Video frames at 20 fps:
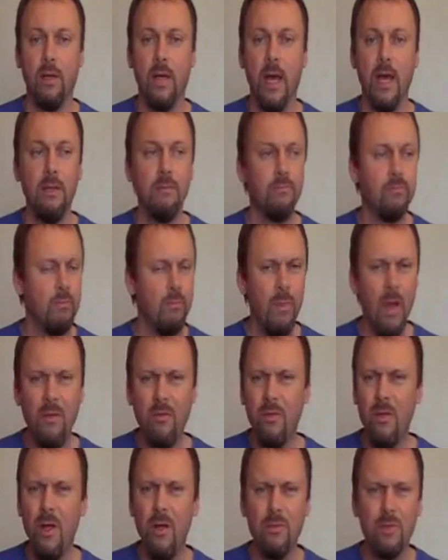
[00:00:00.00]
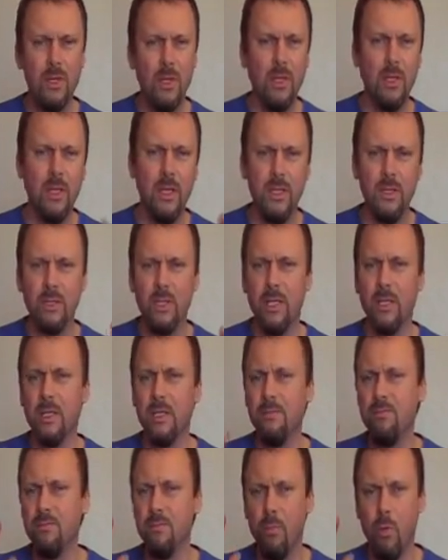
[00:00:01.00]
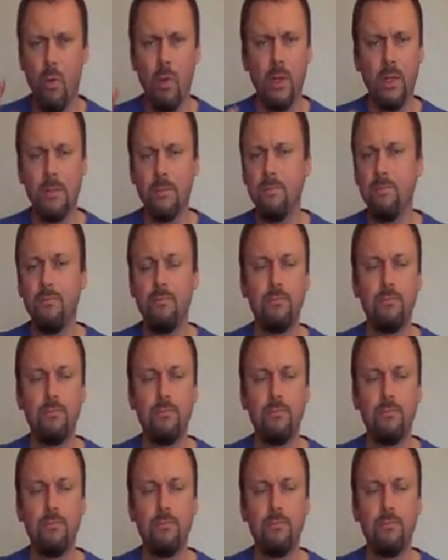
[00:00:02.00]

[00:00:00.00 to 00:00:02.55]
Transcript: okay? Buffalo, turkey, chicken, pork.